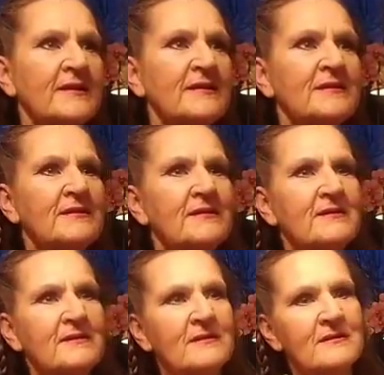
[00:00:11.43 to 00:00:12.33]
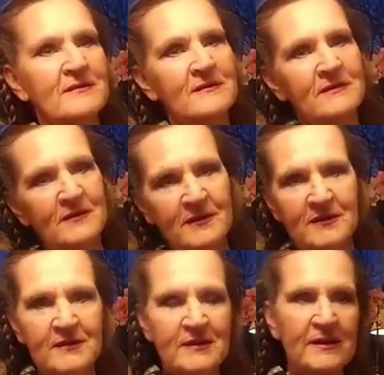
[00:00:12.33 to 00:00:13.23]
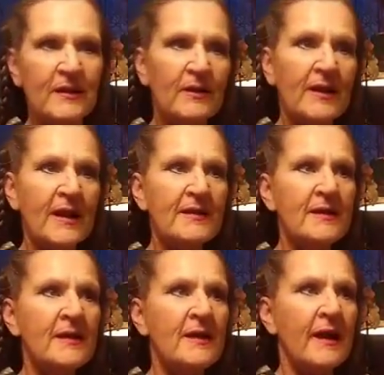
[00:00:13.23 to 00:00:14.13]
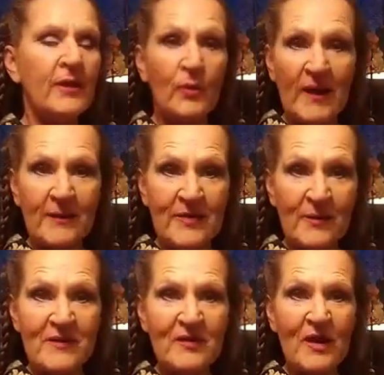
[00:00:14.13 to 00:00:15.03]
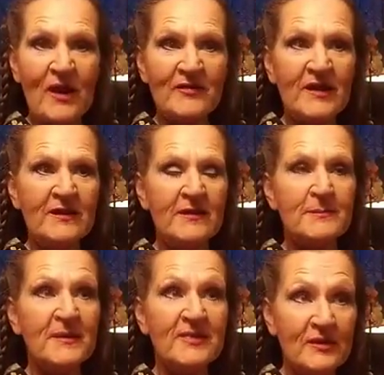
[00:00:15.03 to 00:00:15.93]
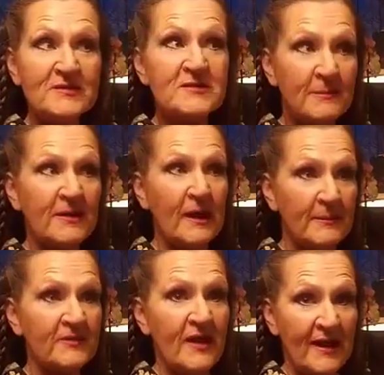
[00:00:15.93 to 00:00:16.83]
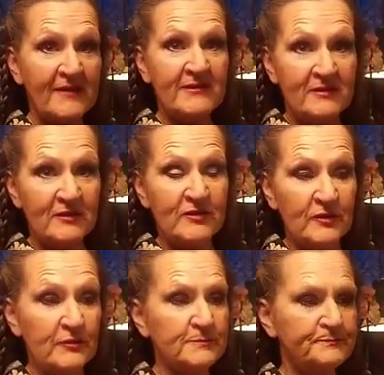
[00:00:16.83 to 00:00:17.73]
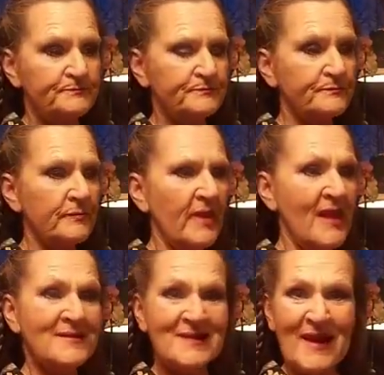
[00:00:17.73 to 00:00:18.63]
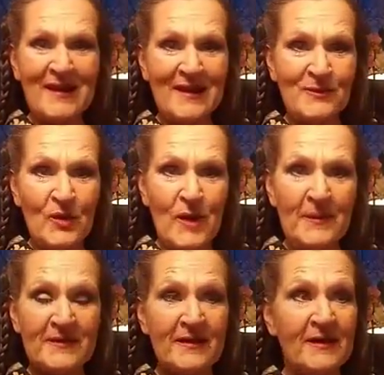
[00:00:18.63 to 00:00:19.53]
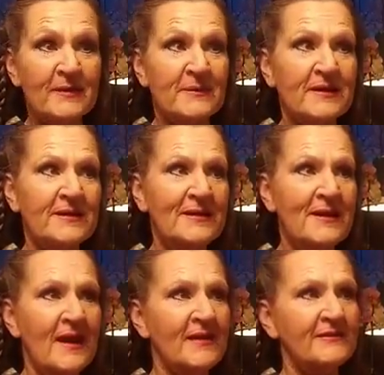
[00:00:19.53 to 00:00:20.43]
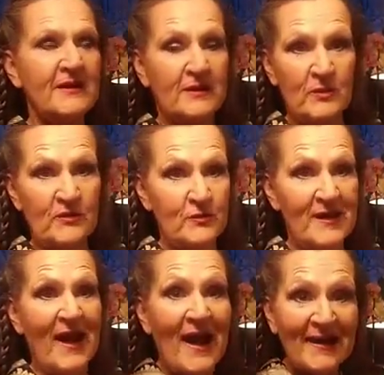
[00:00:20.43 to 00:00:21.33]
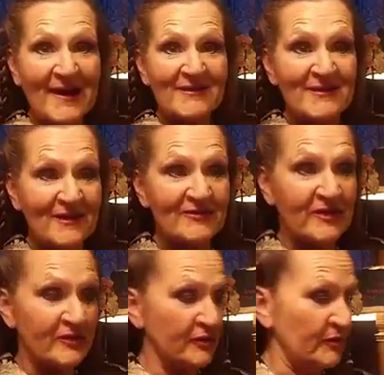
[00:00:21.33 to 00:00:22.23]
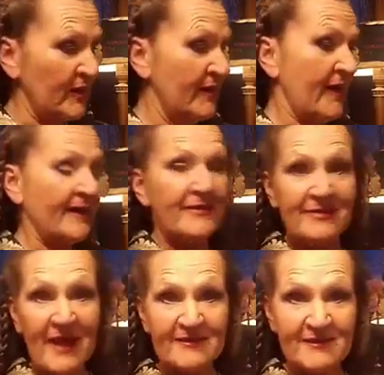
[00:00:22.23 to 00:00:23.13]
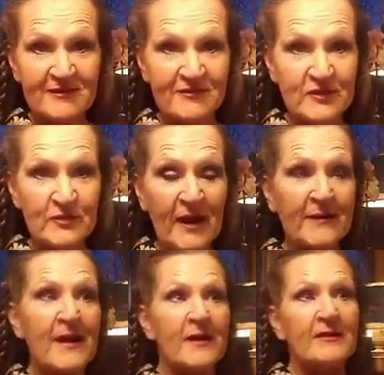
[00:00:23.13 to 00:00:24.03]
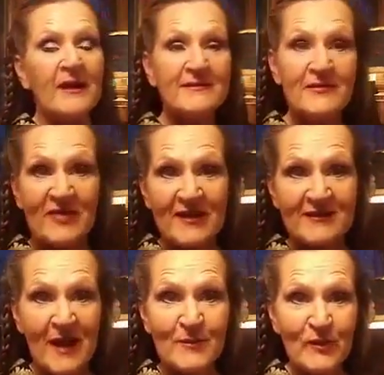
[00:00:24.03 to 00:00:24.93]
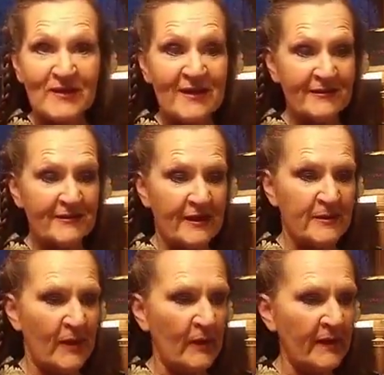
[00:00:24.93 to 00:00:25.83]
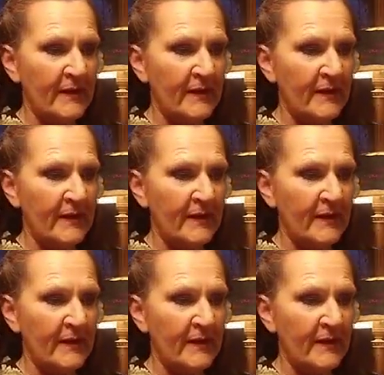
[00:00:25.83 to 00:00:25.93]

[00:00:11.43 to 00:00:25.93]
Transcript: oh, you know, and I, I don't wake up that way very often, and, but there's sometimes that I still do. And today I kind of woke up like that and I'm like, yeah, it's not going to work for me. I got stuff to do. I got lots of stuff to do and lots of things I'm really excited about.